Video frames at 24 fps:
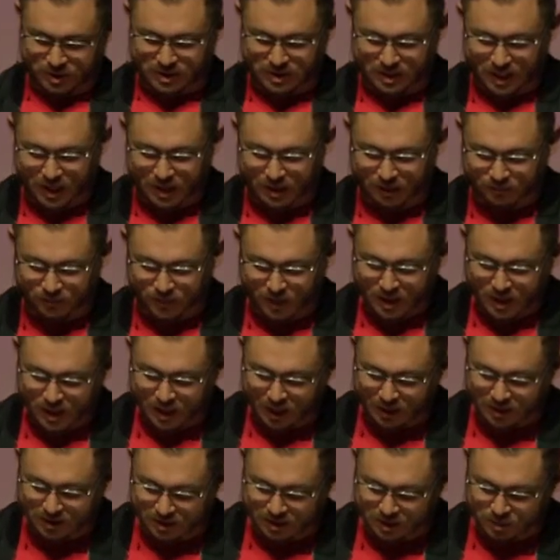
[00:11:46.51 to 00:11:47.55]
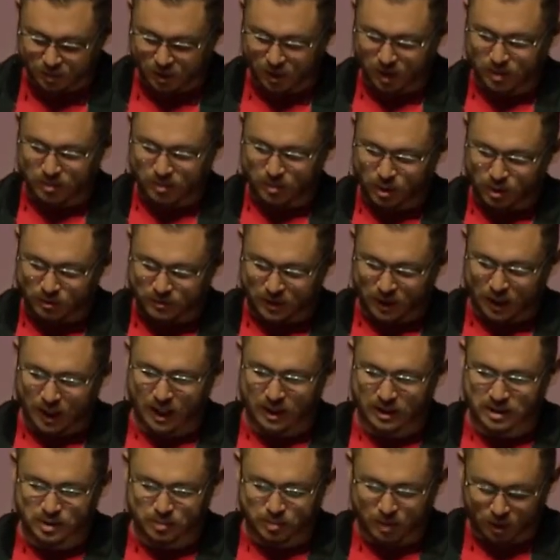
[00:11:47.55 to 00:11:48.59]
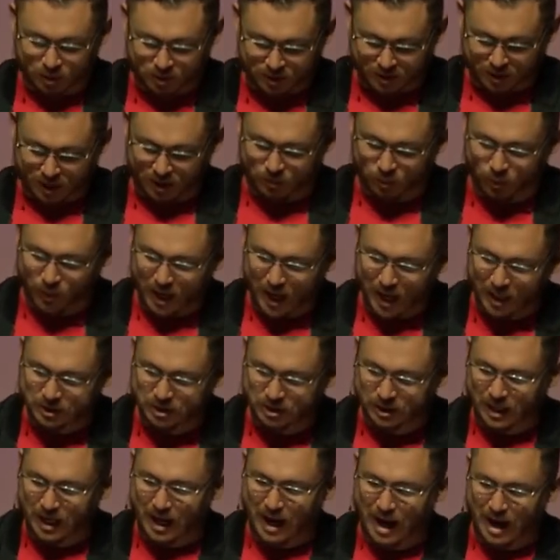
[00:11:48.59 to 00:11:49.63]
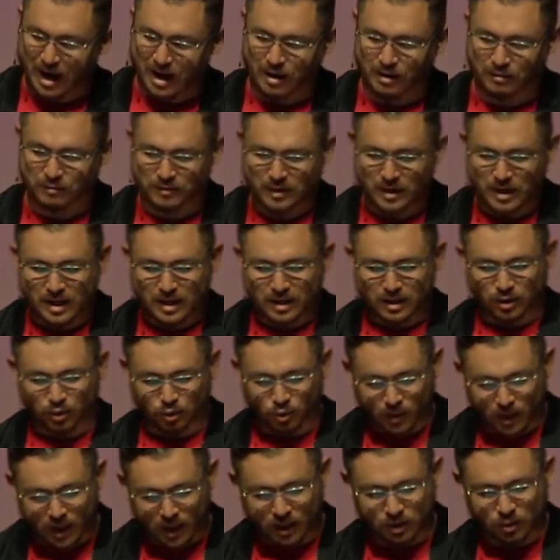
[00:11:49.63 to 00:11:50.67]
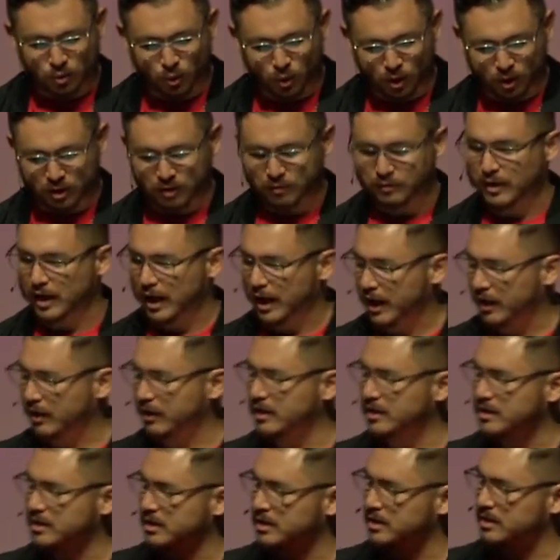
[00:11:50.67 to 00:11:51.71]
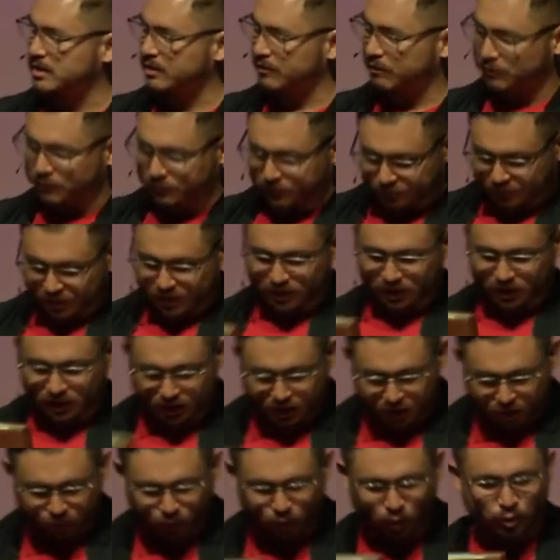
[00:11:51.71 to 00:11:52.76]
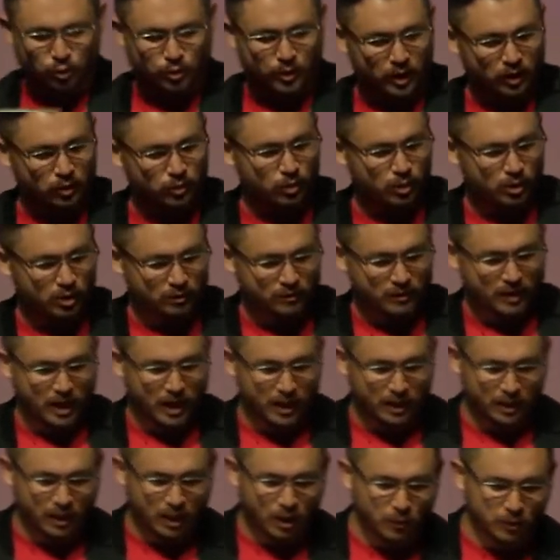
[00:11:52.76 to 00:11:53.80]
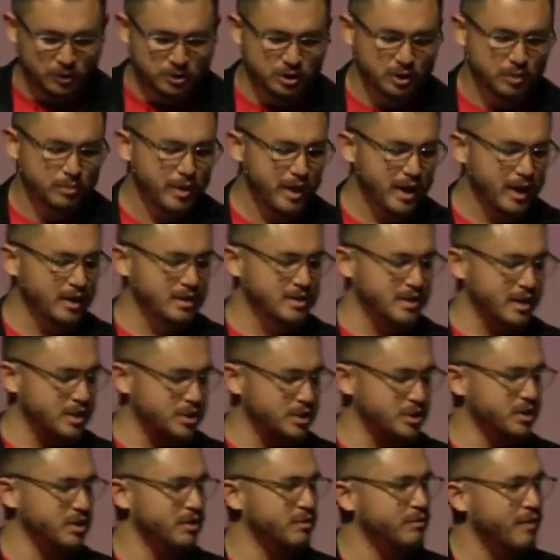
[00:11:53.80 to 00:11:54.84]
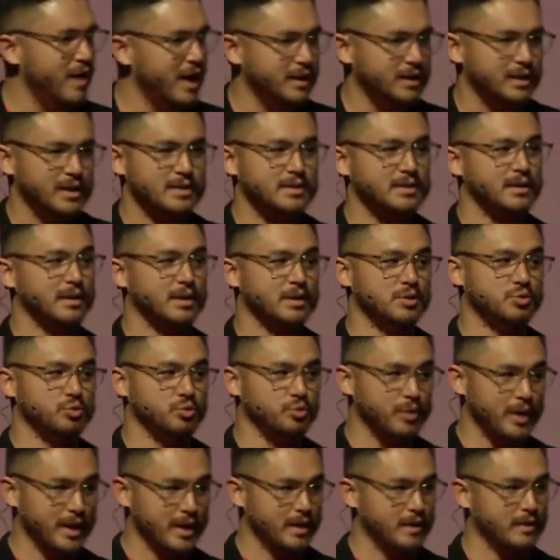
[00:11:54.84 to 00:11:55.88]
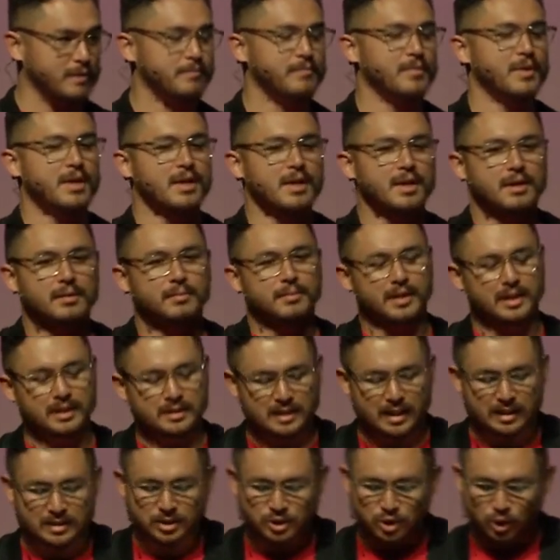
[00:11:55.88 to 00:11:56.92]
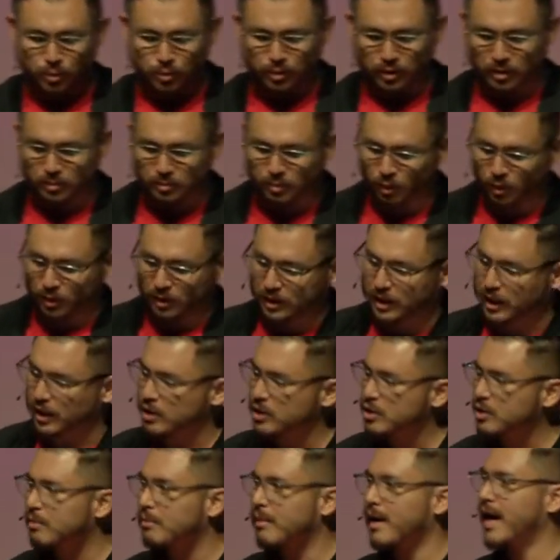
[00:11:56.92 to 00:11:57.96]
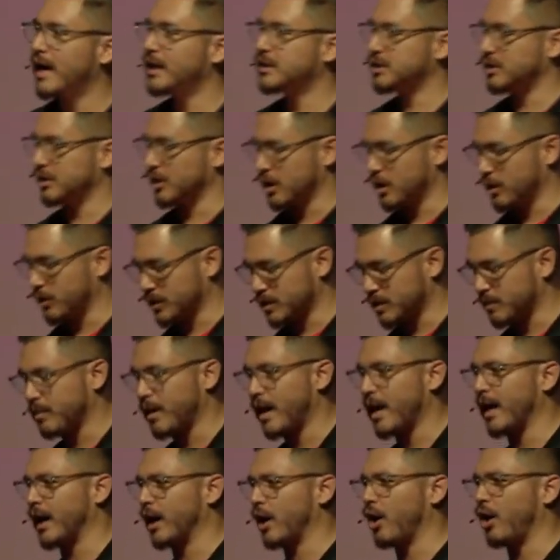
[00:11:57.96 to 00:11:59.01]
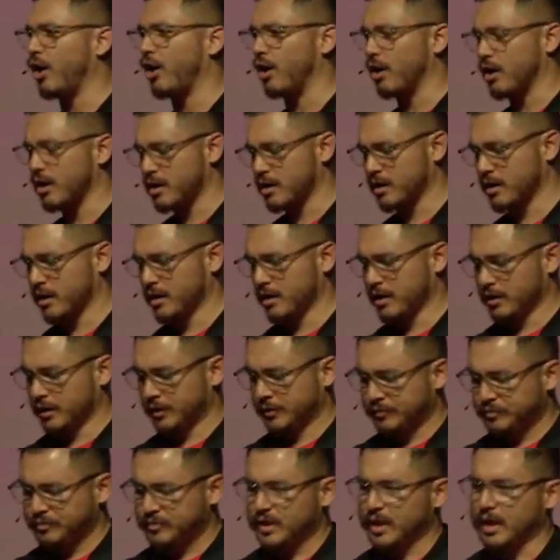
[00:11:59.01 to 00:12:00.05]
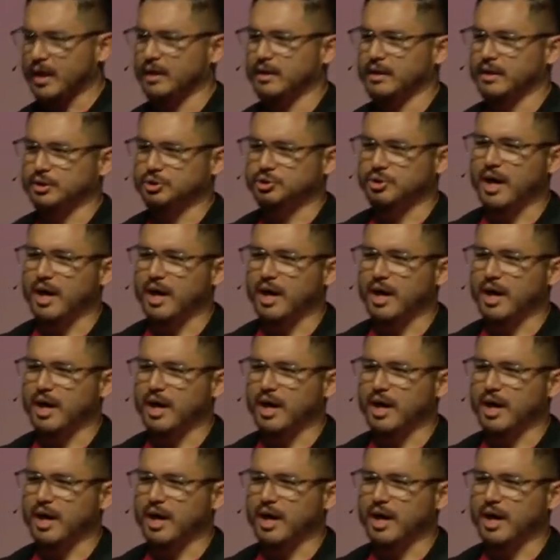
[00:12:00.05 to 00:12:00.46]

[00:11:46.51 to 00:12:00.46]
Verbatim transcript: is saying, as the Spirit moved and God spoke to them. We actually have the written Word of God. This is the literal written Word of God. And I want you to pay attention to the fact that I said it's written, because that's super important. Can you imagine going to buy a car and then